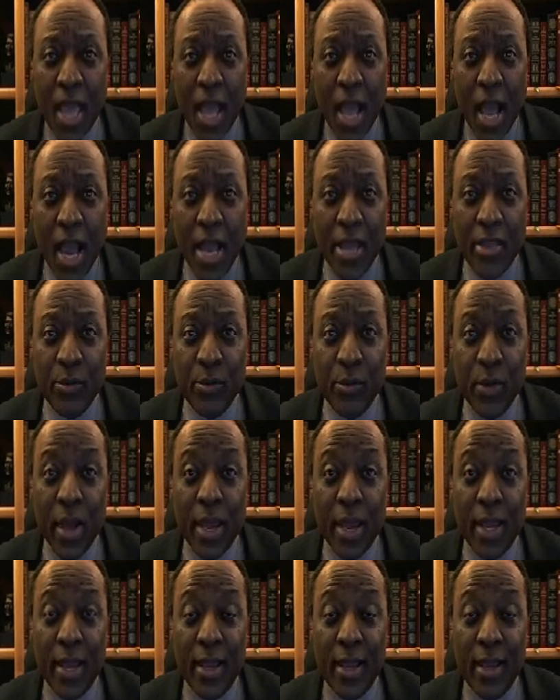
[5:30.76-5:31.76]
Either
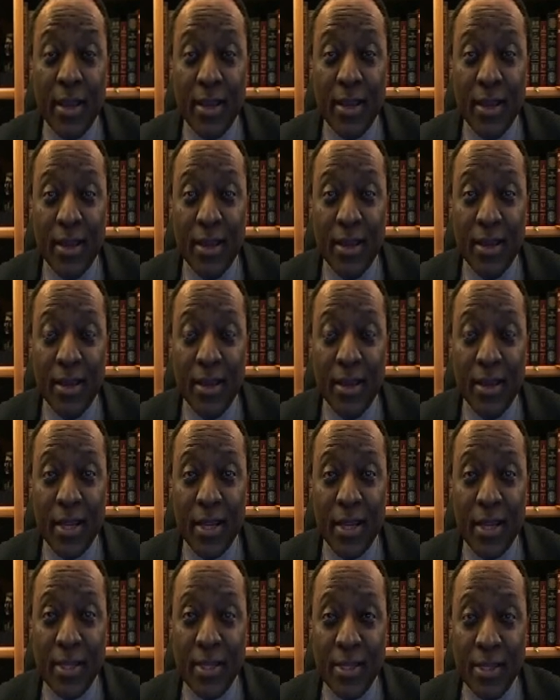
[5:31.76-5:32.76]
way,
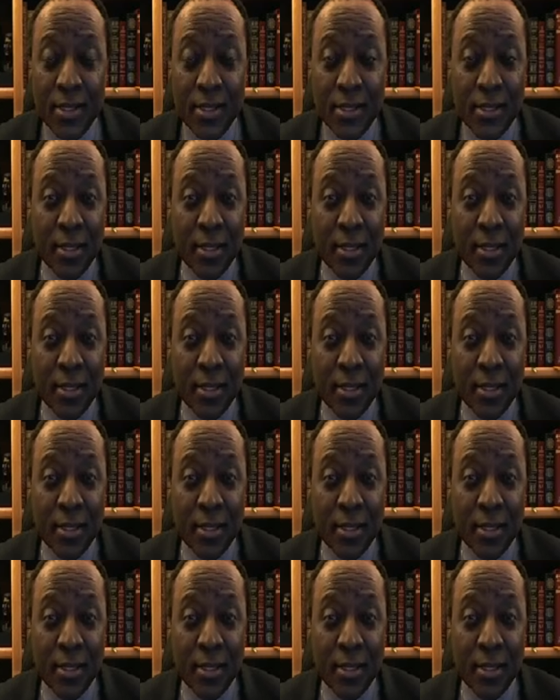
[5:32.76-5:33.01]
it is